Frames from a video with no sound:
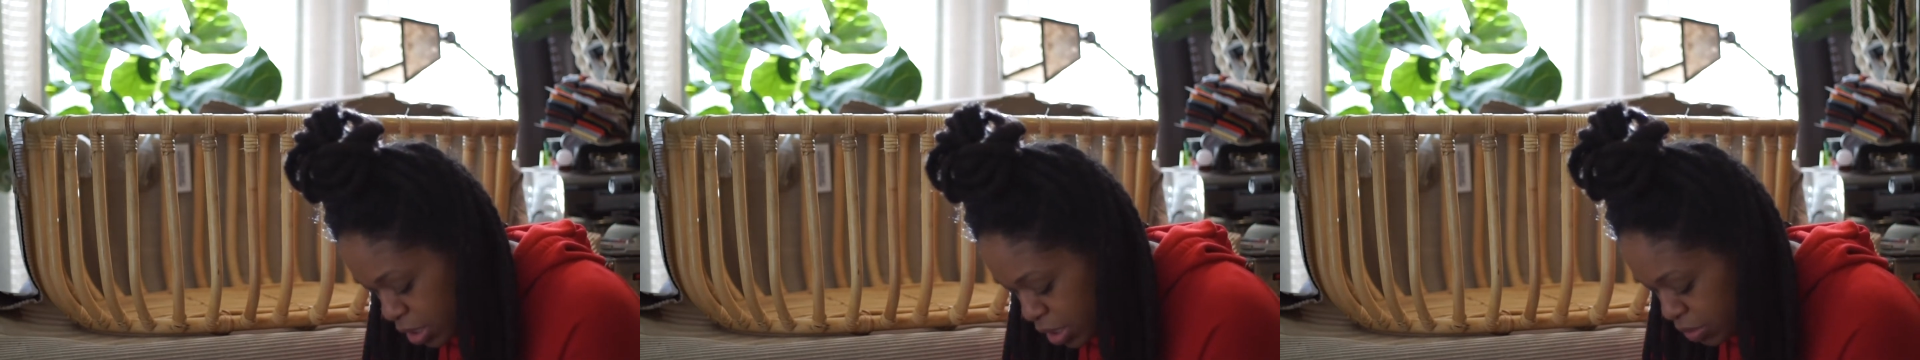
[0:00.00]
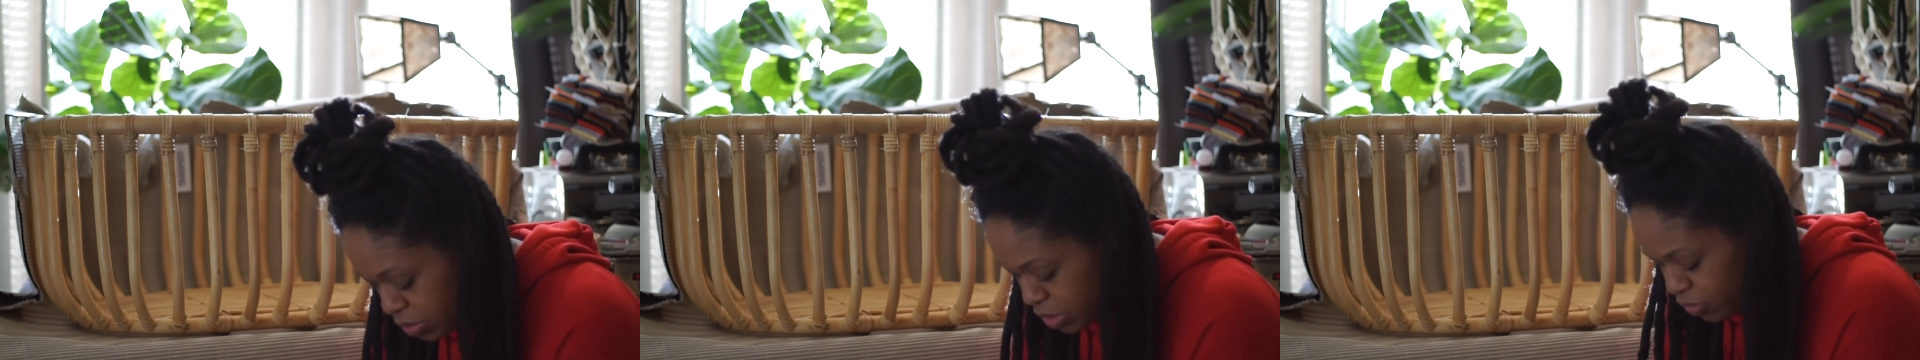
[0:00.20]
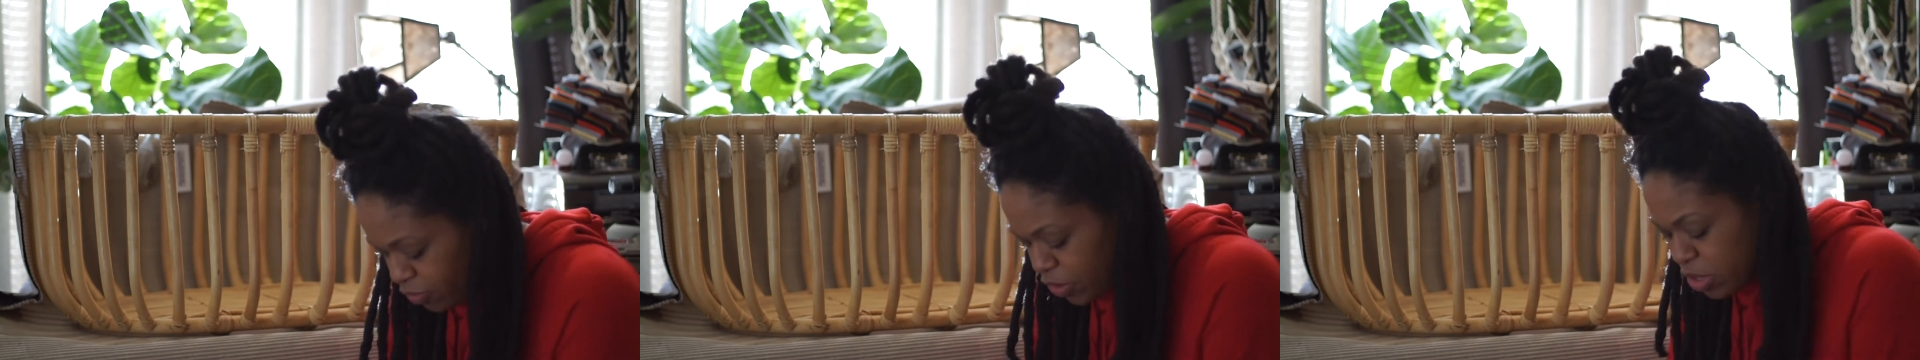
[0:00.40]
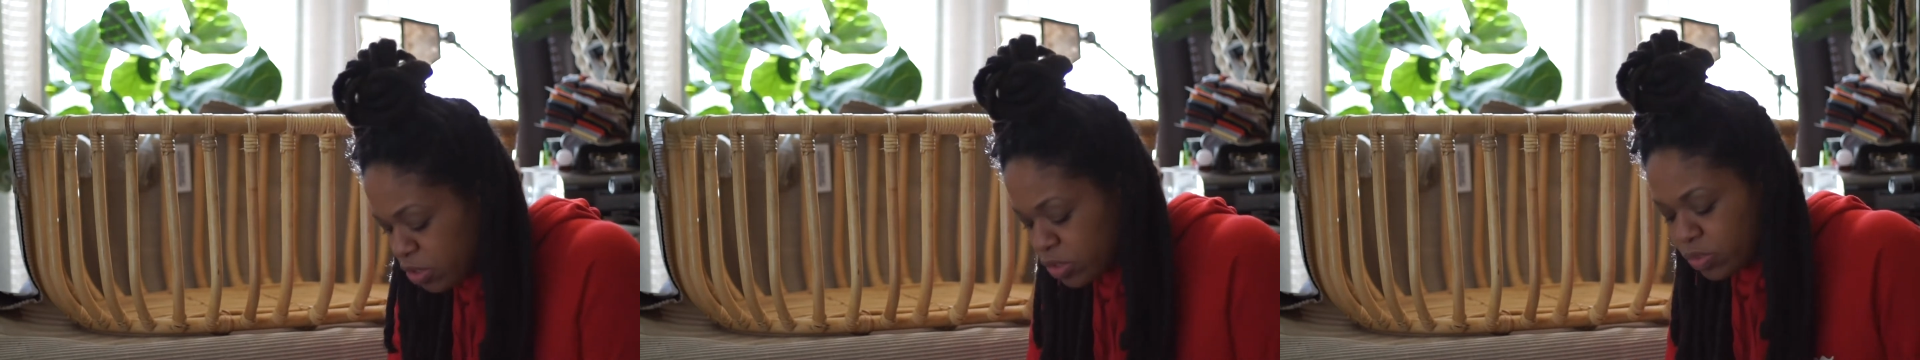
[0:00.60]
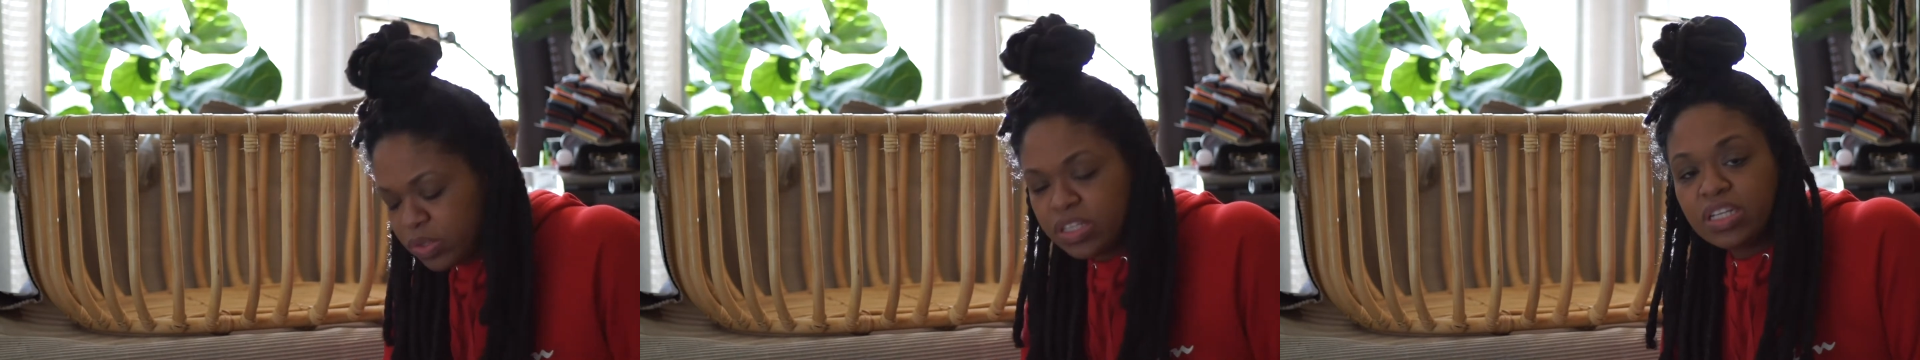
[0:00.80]
It
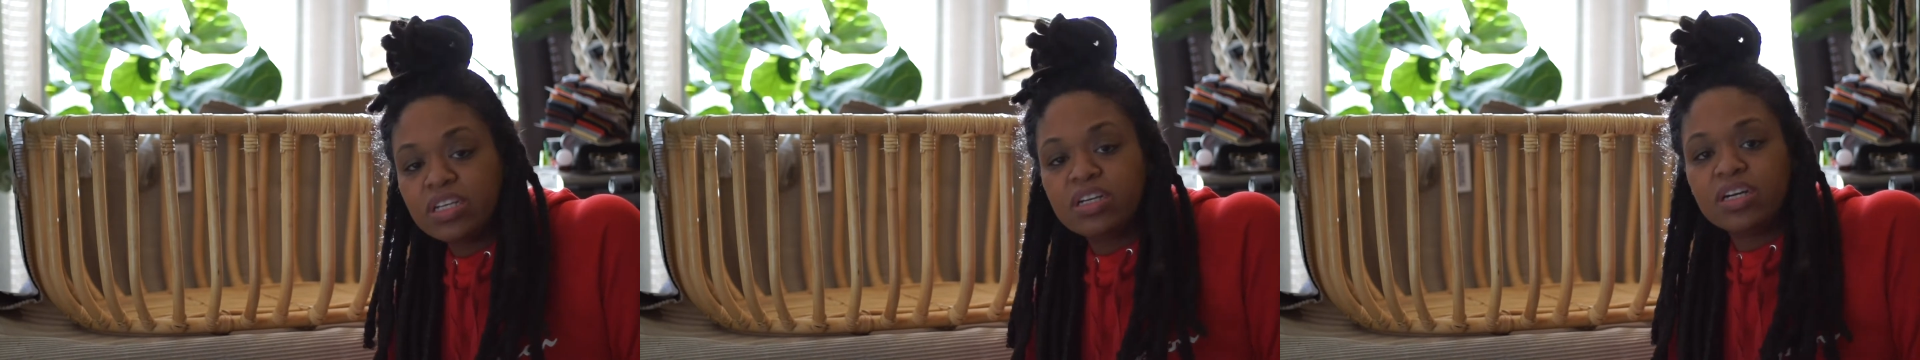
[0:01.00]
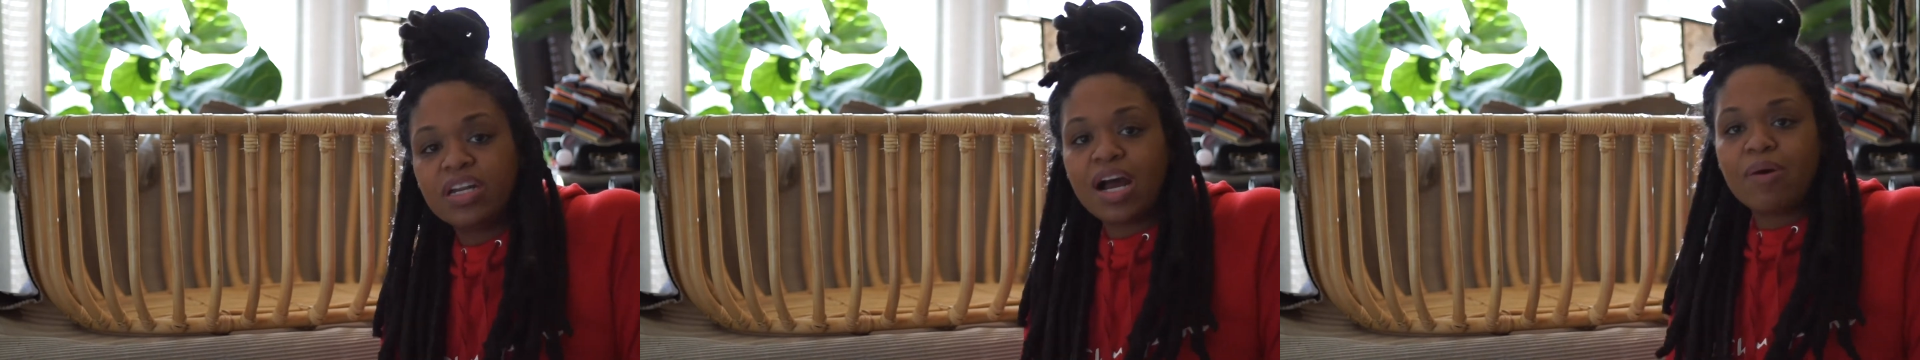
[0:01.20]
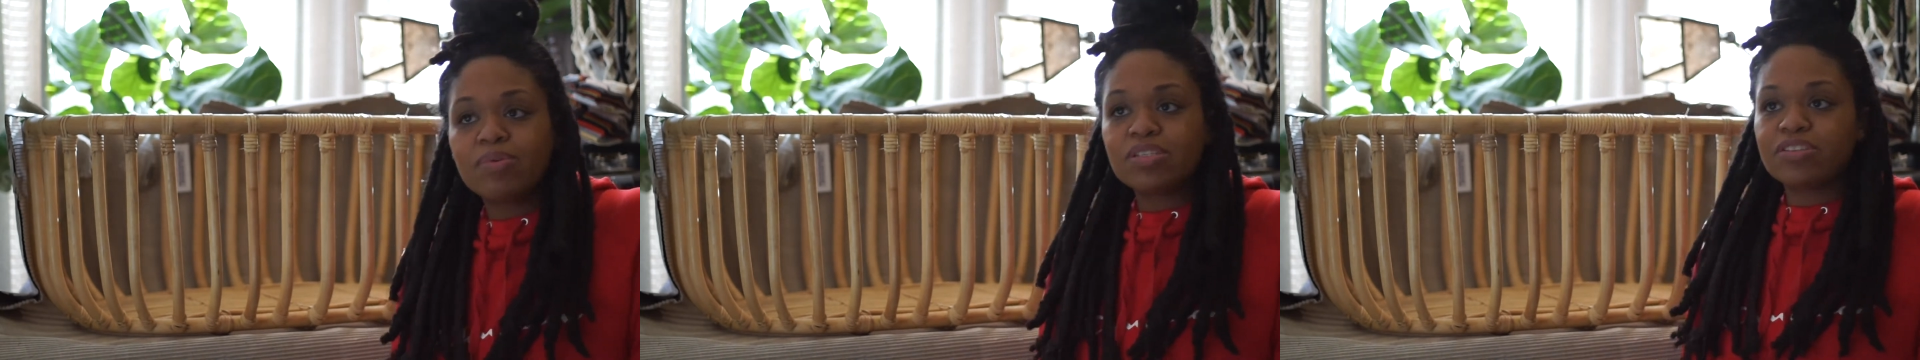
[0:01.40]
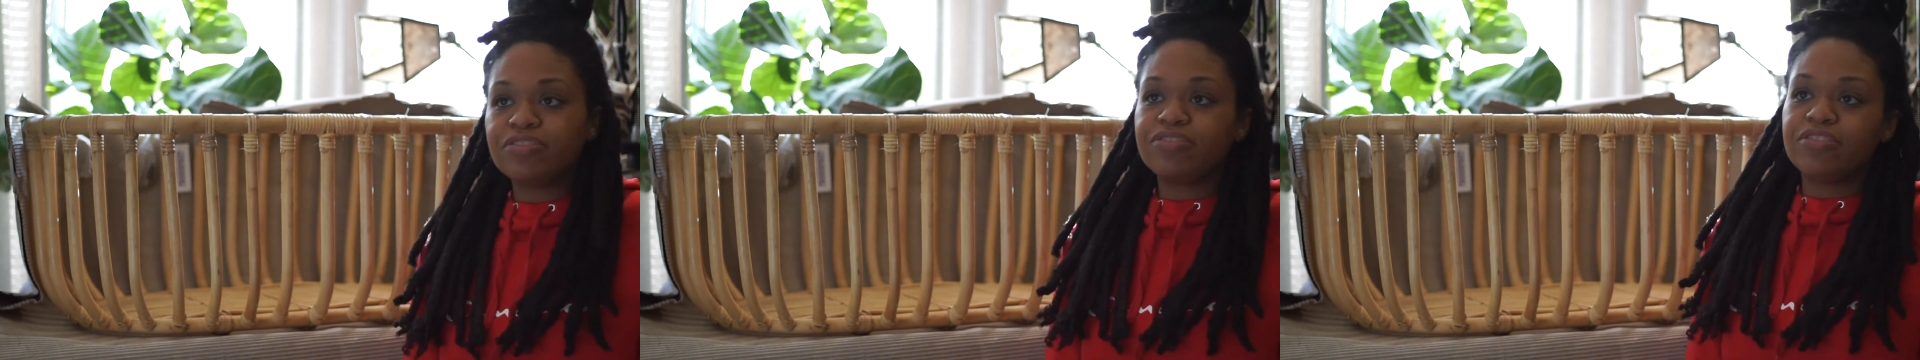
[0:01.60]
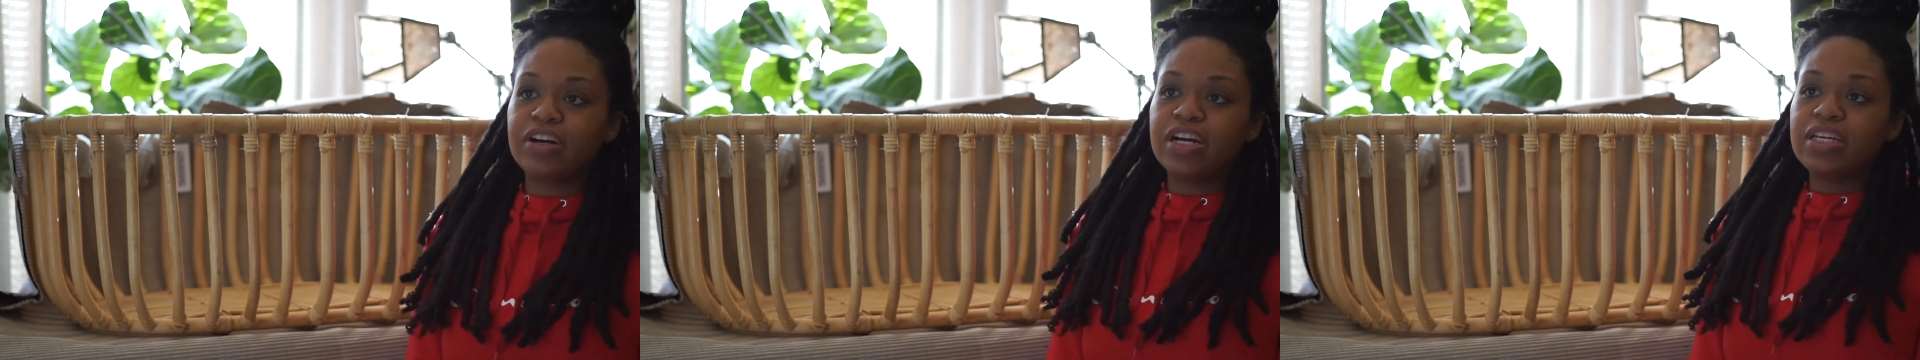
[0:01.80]
feels really good. I was
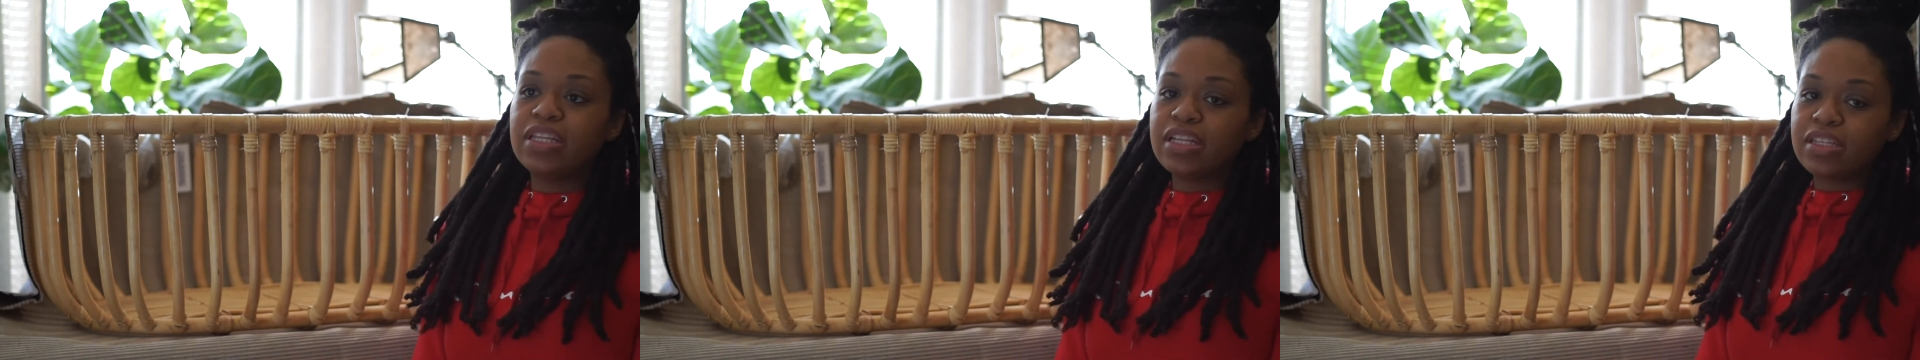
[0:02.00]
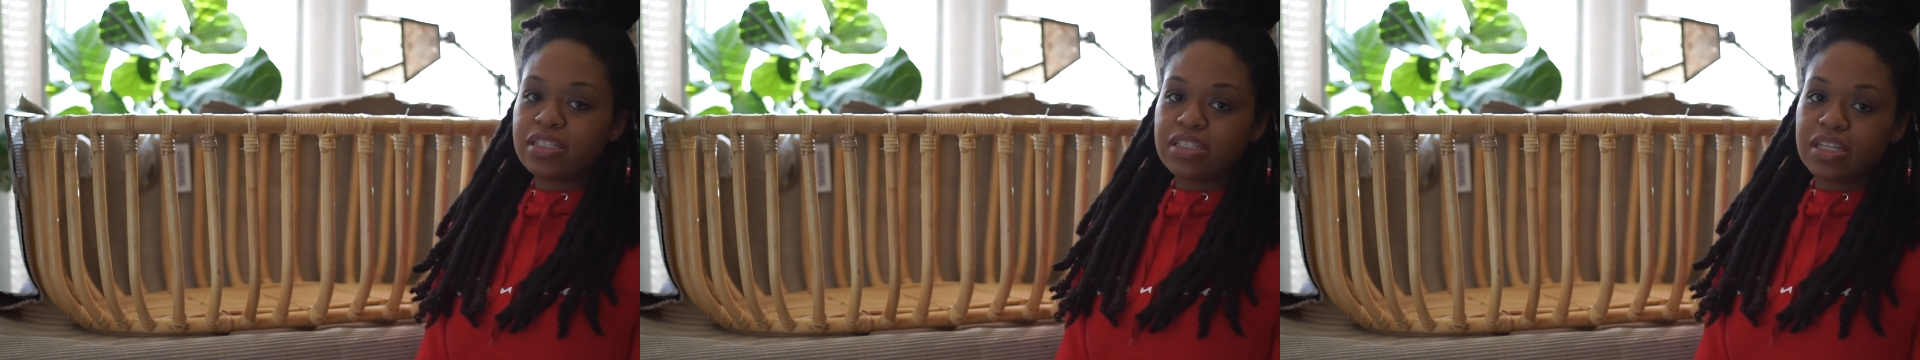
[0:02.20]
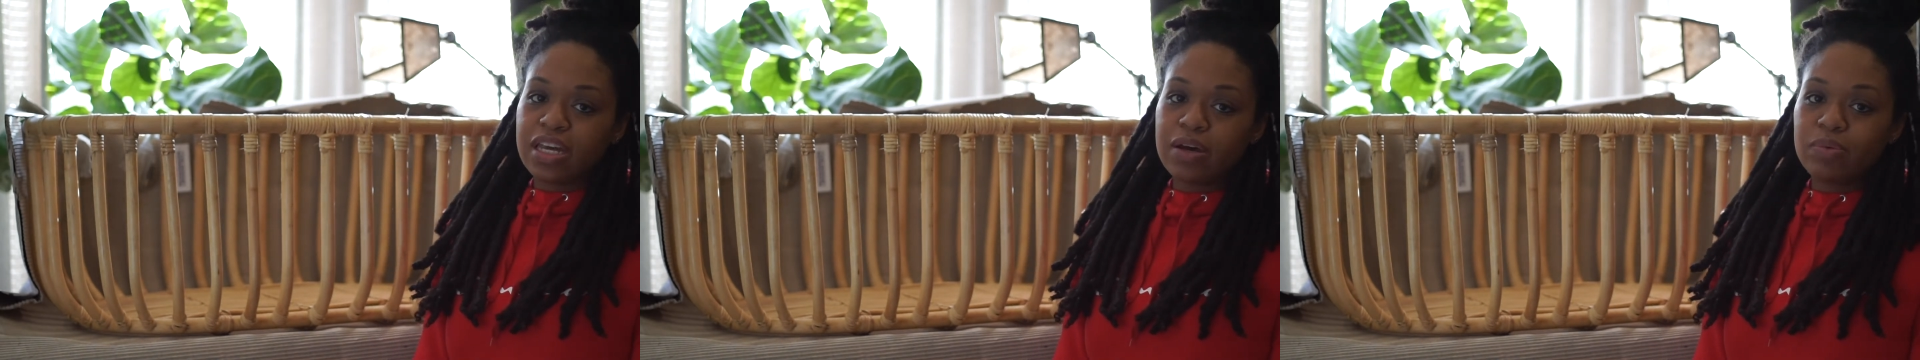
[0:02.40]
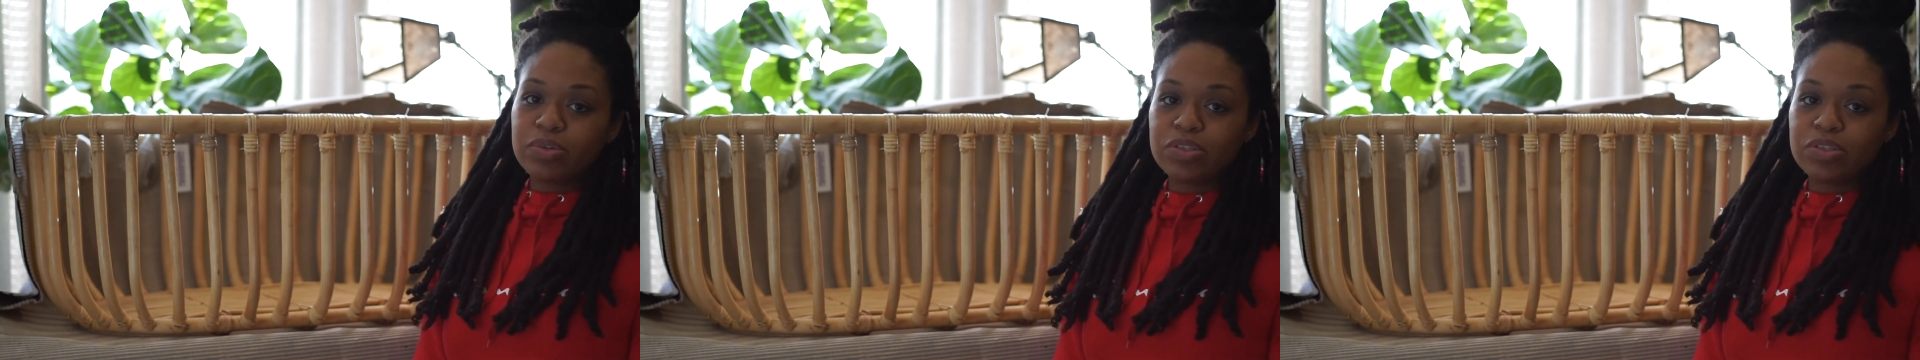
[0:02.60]
afraid that the stand